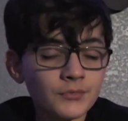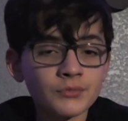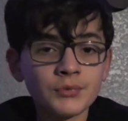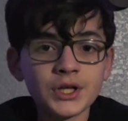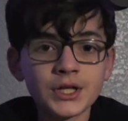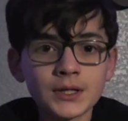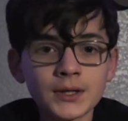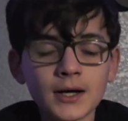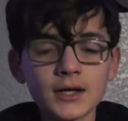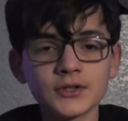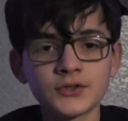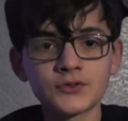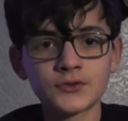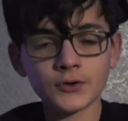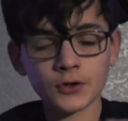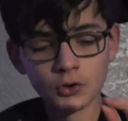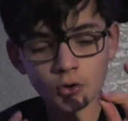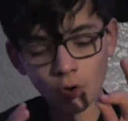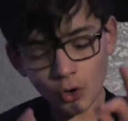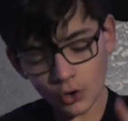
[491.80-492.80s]
because
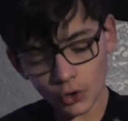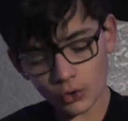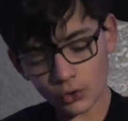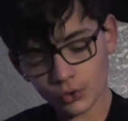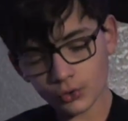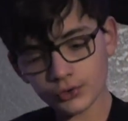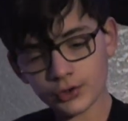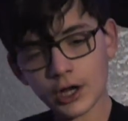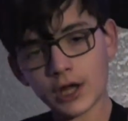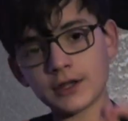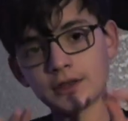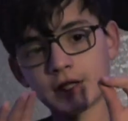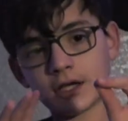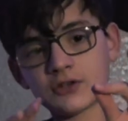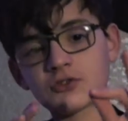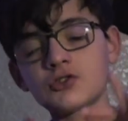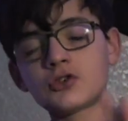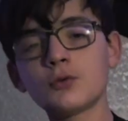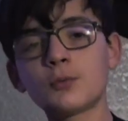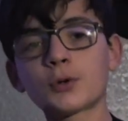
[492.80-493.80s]
the cold in
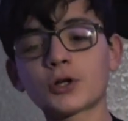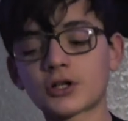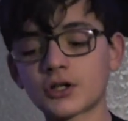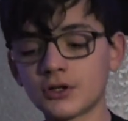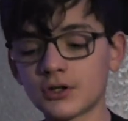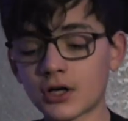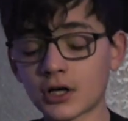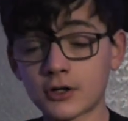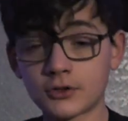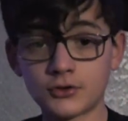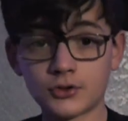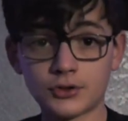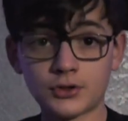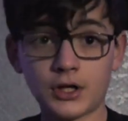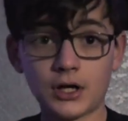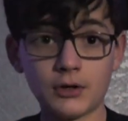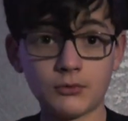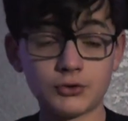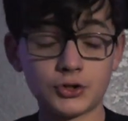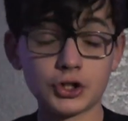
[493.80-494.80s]
that superconductor
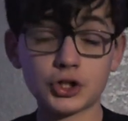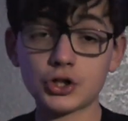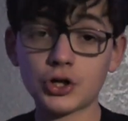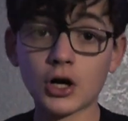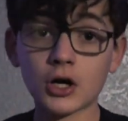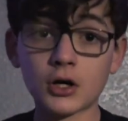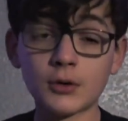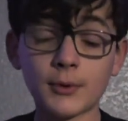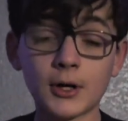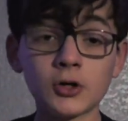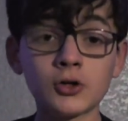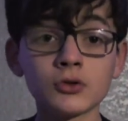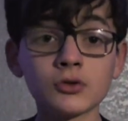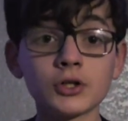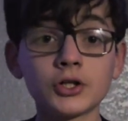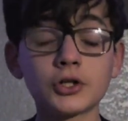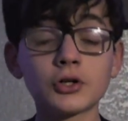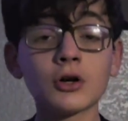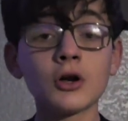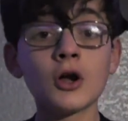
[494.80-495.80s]
that I was just talking about
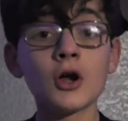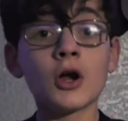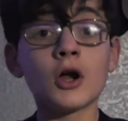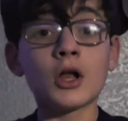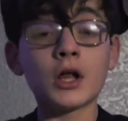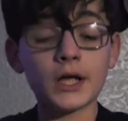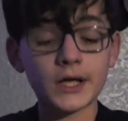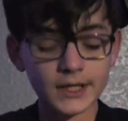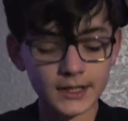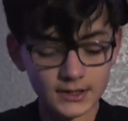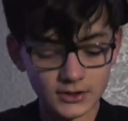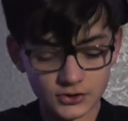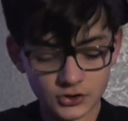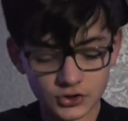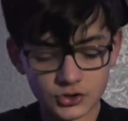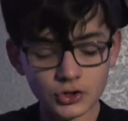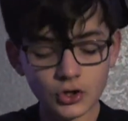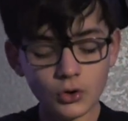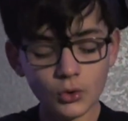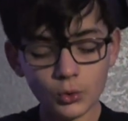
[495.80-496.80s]
earlier is
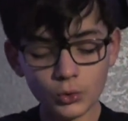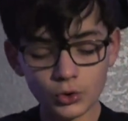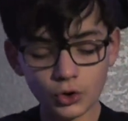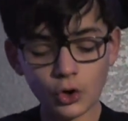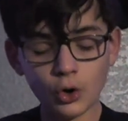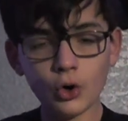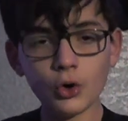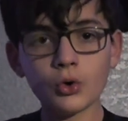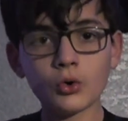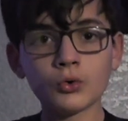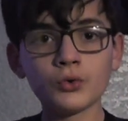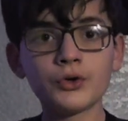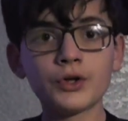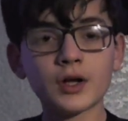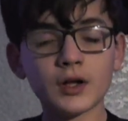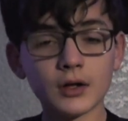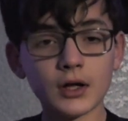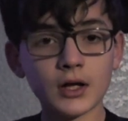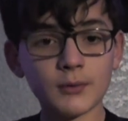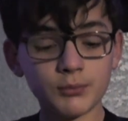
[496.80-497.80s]
so cold.
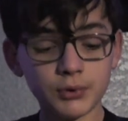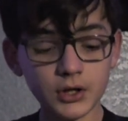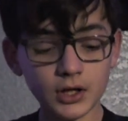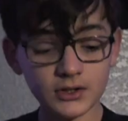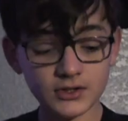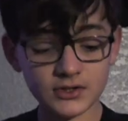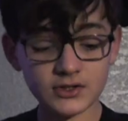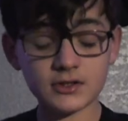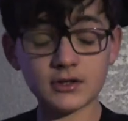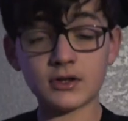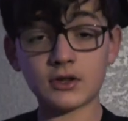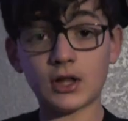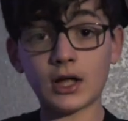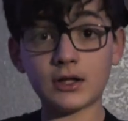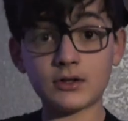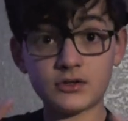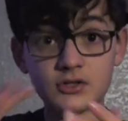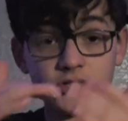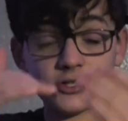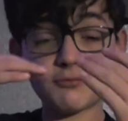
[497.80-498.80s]
Plus,
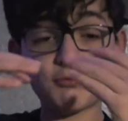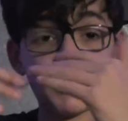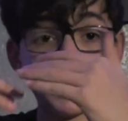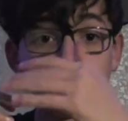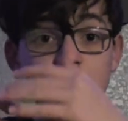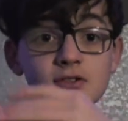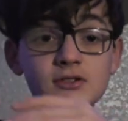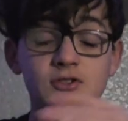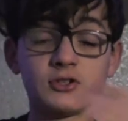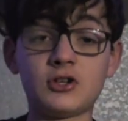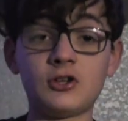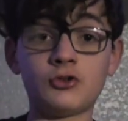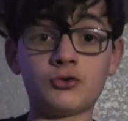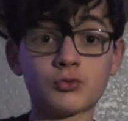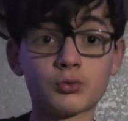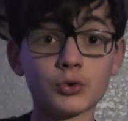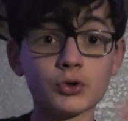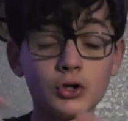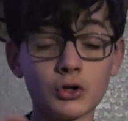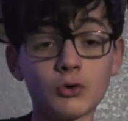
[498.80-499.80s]
that space
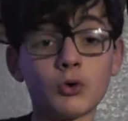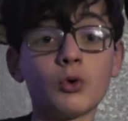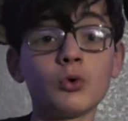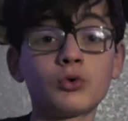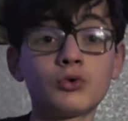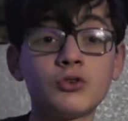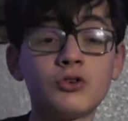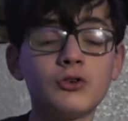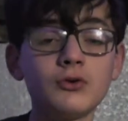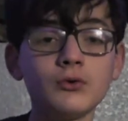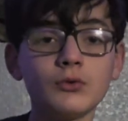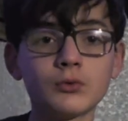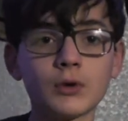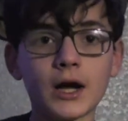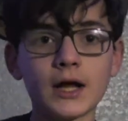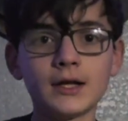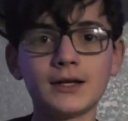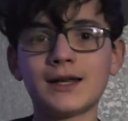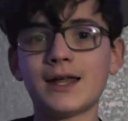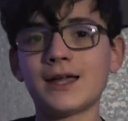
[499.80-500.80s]
is really cold too,
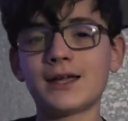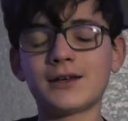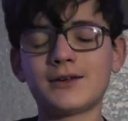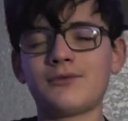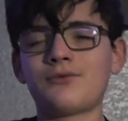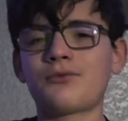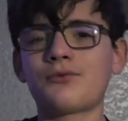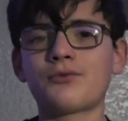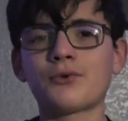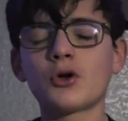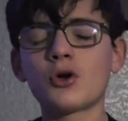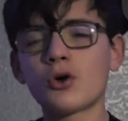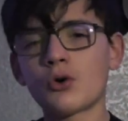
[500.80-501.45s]
right? Negative,